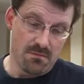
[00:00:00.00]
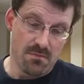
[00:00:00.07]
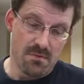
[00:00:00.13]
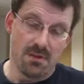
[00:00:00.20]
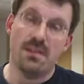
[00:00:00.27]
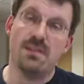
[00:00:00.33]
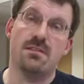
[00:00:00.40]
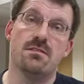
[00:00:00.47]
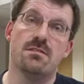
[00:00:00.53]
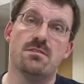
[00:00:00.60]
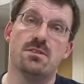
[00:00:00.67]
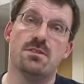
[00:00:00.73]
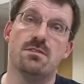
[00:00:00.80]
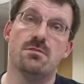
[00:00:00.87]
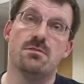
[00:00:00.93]
listen
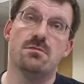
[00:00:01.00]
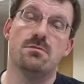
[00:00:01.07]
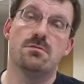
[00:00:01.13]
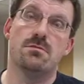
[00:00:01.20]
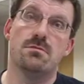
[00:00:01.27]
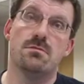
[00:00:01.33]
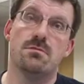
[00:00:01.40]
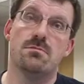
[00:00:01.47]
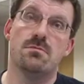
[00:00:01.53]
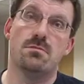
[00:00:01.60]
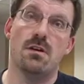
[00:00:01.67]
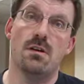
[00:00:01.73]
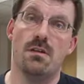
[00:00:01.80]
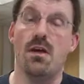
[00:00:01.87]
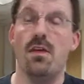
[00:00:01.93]
to,
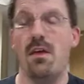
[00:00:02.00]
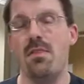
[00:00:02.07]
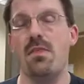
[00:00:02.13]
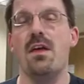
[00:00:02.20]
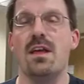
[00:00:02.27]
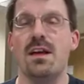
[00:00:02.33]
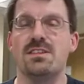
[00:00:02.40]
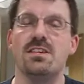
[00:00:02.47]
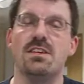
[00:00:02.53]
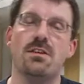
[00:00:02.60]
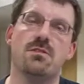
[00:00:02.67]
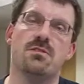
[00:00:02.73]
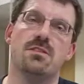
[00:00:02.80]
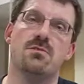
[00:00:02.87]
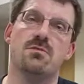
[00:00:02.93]
and then actually
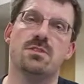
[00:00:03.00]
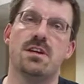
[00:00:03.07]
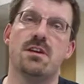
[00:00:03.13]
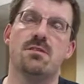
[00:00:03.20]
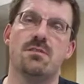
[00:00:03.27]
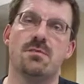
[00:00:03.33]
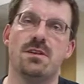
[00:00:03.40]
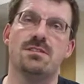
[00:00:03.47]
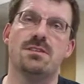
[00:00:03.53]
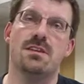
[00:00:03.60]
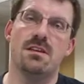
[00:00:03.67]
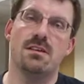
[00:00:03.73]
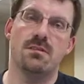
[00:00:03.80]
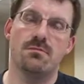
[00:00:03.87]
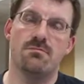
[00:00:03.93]
use the audio to actually
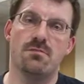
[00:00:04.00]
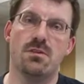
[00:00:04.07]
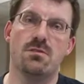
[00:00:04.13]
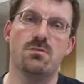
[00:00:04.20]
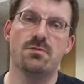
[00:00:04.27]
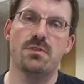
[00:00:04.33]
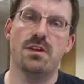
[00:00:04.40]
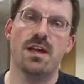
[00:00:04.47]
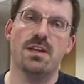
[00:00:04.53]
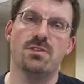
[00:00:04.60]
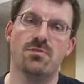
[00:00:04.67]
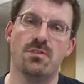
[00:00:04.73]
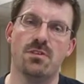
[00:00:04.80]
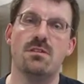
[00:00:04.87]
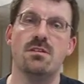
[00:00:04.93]
record the
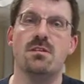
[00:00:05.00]
lecturer,